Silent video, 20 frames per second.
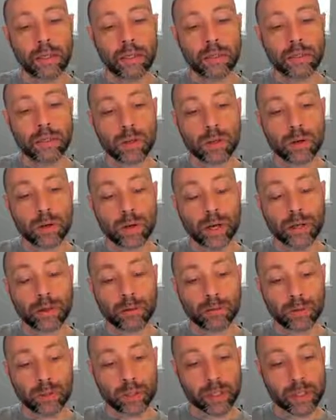So I
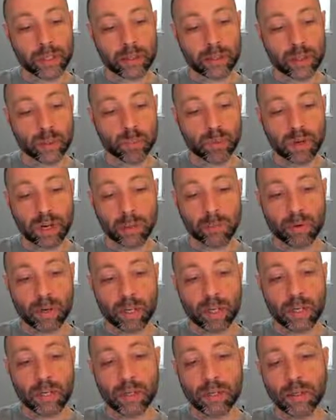don't really like this
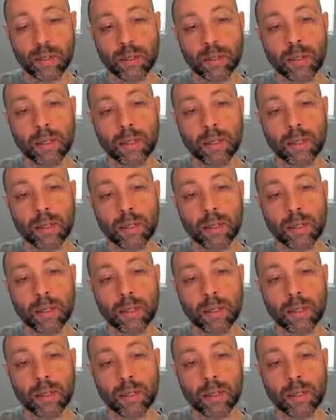property.